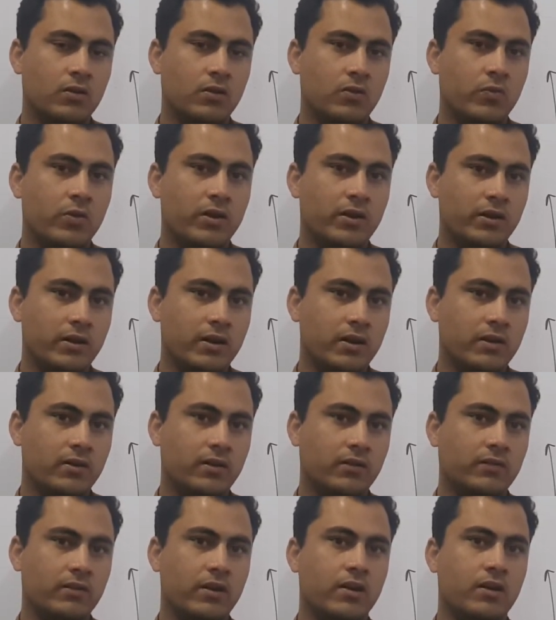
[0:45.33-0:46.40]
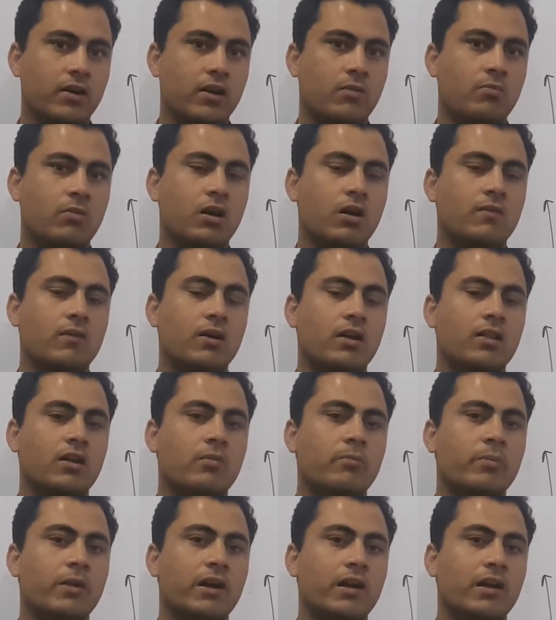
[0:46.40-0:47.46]
ventilators and number of other
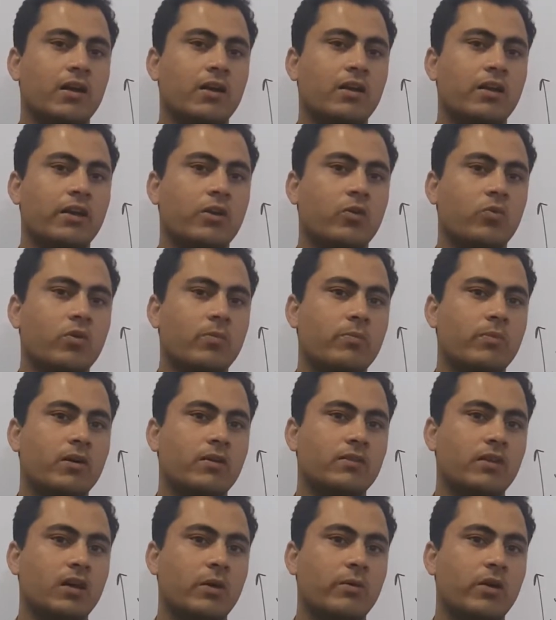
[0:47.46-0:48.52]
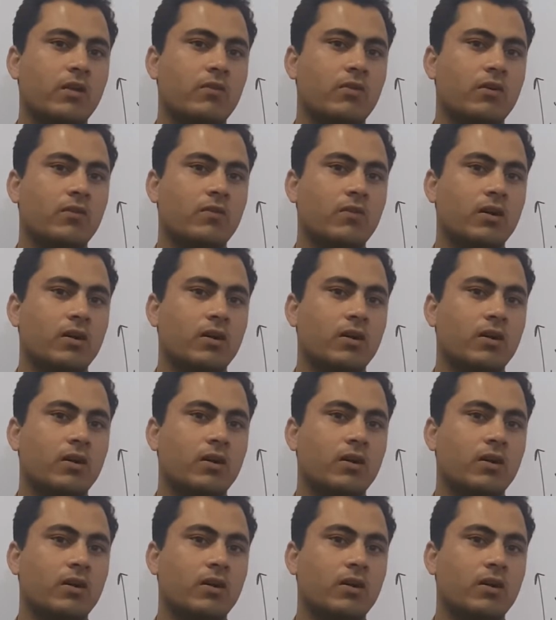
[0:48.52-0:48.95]
medical equipments available